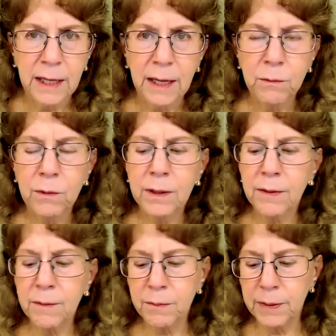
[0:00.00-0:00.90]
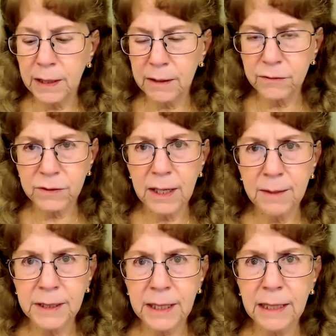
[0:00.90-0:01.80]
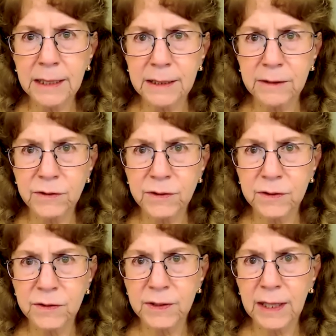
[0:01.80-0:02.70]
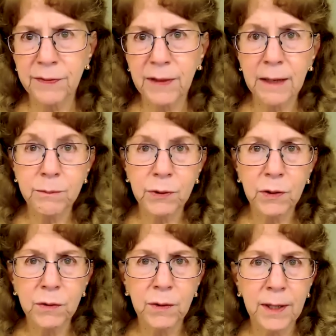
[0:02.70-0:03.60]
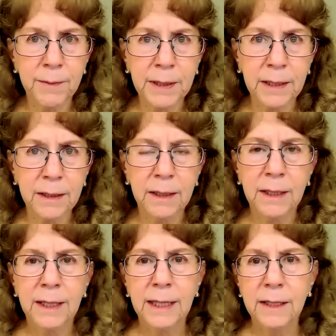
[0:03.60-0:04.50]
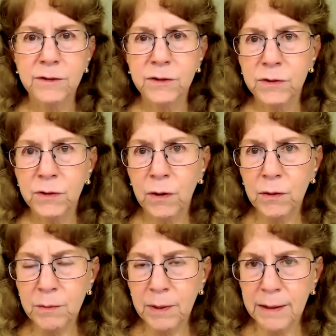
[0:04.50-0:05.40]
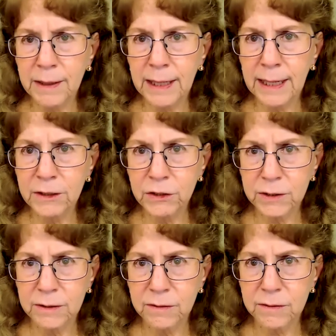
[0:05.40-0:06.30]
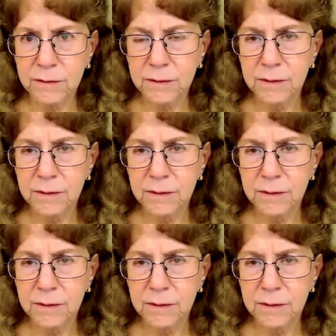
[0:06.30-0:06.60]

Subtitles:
And one of the biggest commonalities is that programming is known by the ancients